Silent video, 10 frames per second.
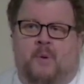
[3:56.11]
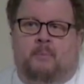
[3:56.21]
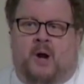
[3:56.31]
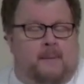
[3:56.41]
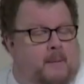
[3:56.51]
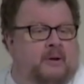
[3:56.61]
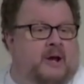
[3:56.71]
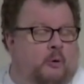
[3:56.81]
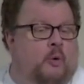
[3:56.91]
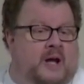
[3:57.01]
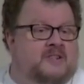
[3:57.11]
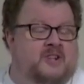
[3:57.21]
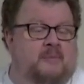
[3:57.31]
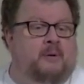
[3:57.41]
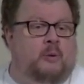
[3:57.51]
probably a
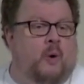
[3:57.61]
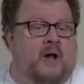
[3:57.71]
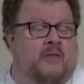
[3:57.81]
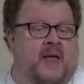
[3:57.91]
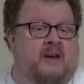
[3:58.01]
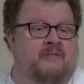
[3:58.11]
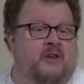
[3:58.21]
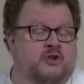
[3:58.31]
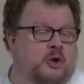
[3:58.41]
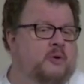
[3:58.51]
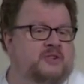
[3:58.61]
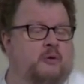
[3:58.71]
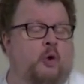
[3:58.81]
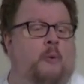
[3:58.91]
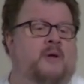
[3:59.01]
reasonable one, that if the Jews and
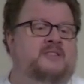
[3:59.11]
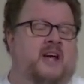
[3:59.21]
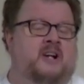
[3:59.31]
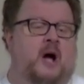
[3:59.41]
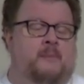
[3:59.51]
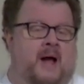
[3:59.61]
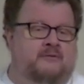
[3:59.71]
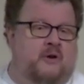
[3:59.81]
Romans had come after